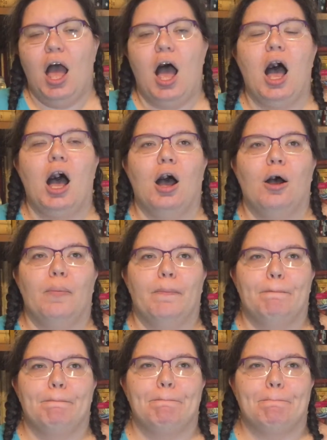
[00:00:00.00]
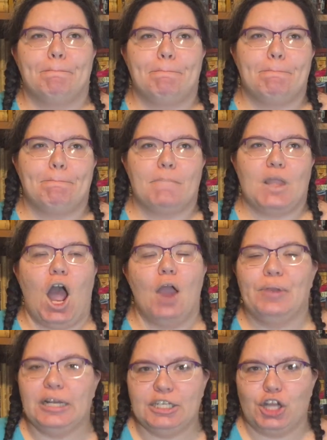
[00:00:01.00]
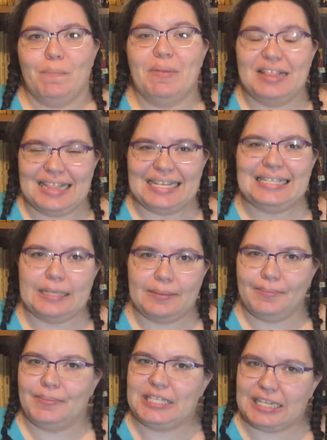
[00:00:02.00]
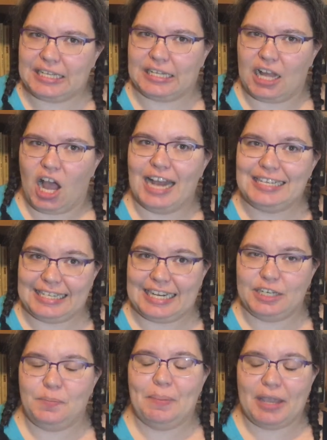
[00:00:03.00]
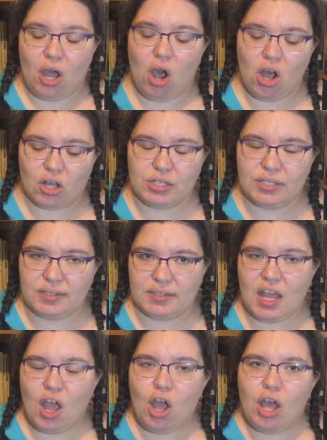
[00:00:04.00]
I really don't, but this in particular I did, because